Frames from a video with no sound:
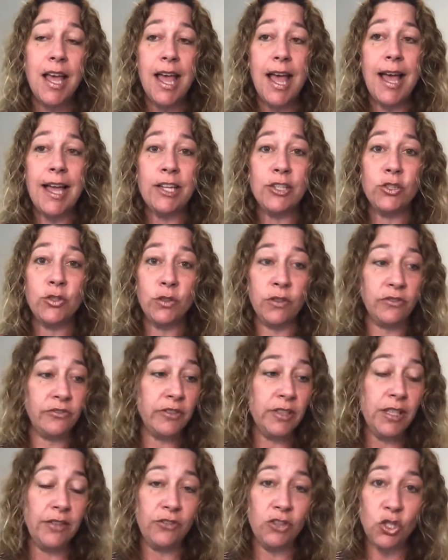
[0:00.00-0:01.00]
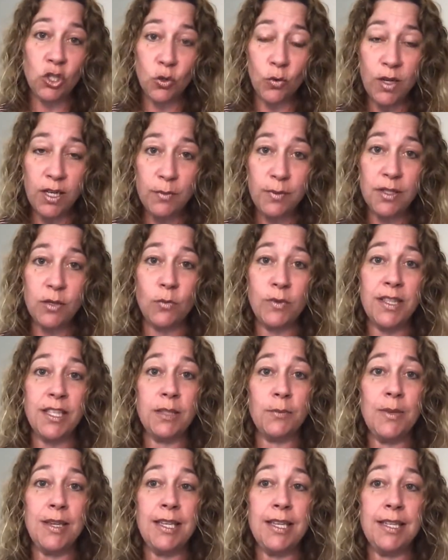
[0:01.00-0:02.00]
And truthfully, if you don't want to be the one
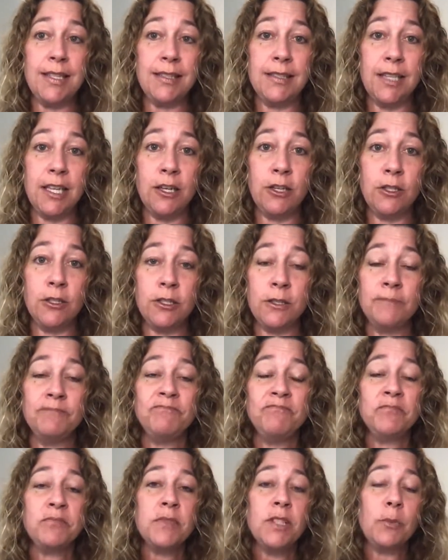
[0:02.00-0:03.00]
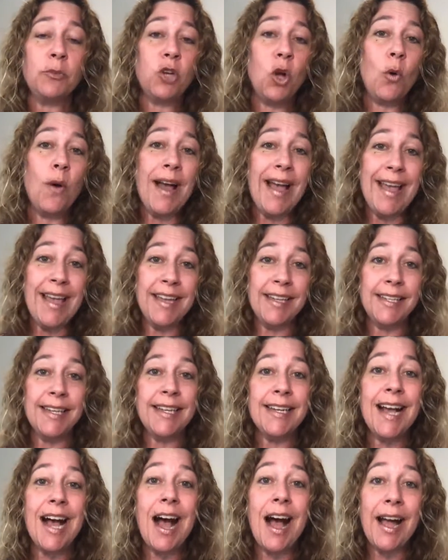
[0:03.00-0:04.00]
that's making sales, go ahead
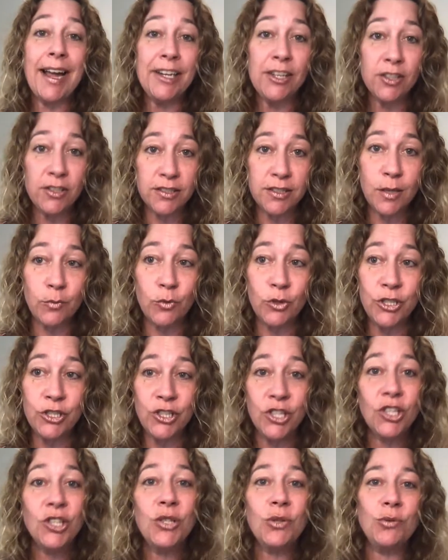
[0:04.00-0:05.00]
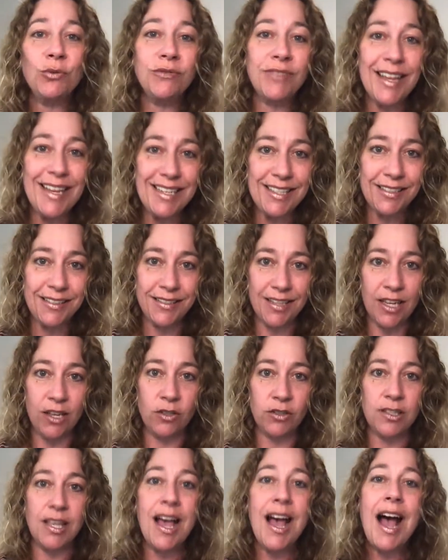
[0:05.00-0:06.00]
and hire someone who likes
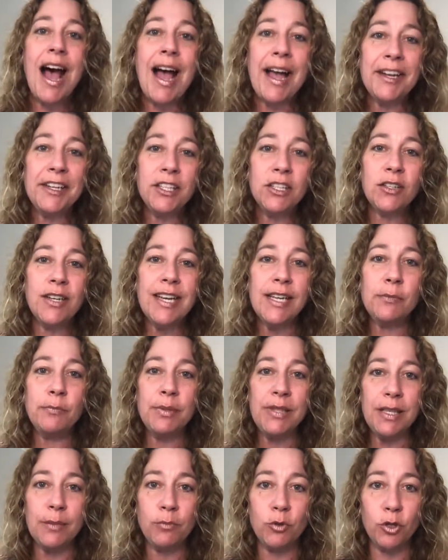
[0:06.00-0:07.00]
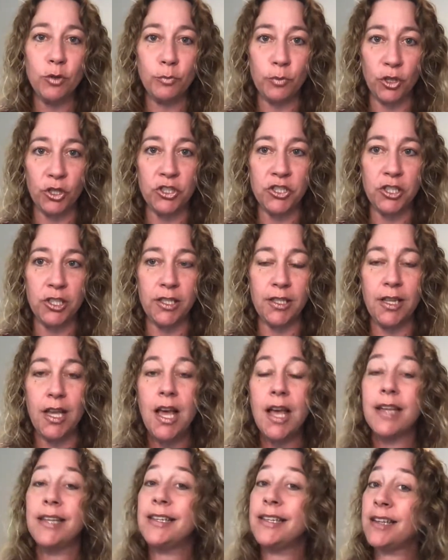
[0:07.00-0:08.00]
sales. Hire a people person,
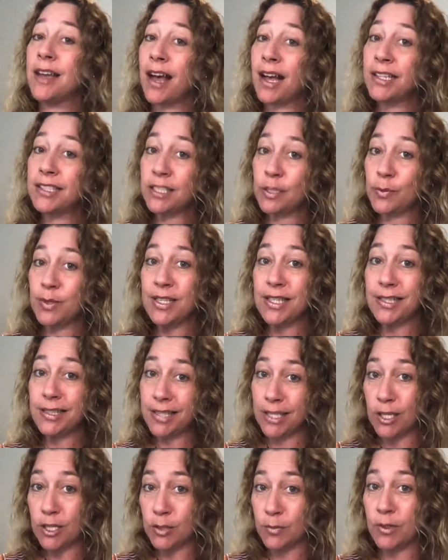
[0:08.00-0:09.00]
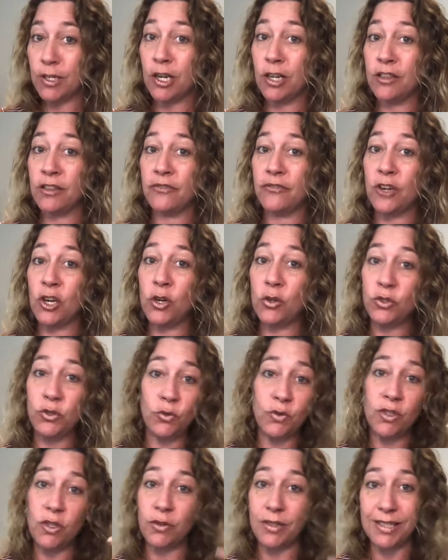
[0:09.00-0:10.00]
not to be the salesman on the phone
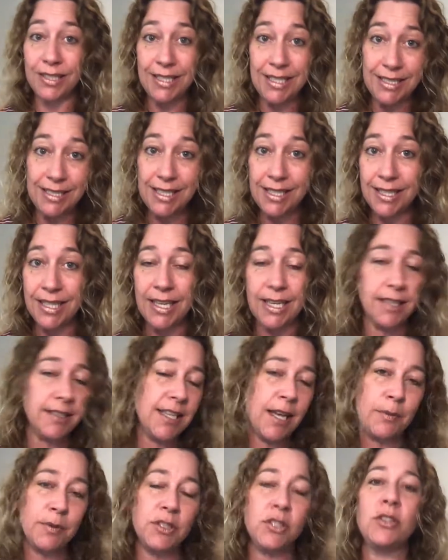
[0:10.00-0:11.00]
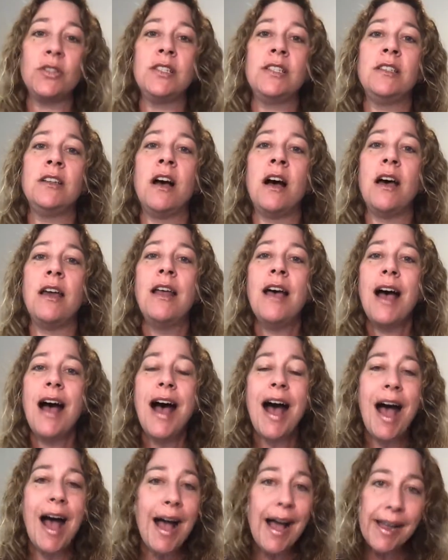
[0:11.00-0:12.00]
doing those sleazy things. Absolutely not.
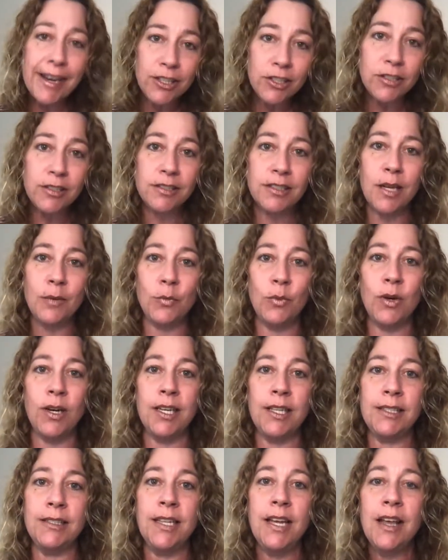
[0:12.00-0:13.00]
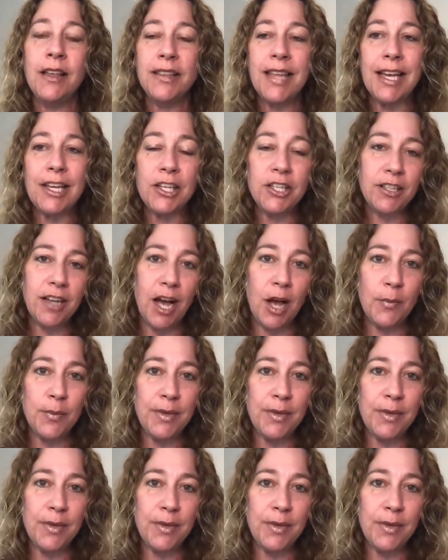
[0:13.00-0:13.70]
Hire someone that could come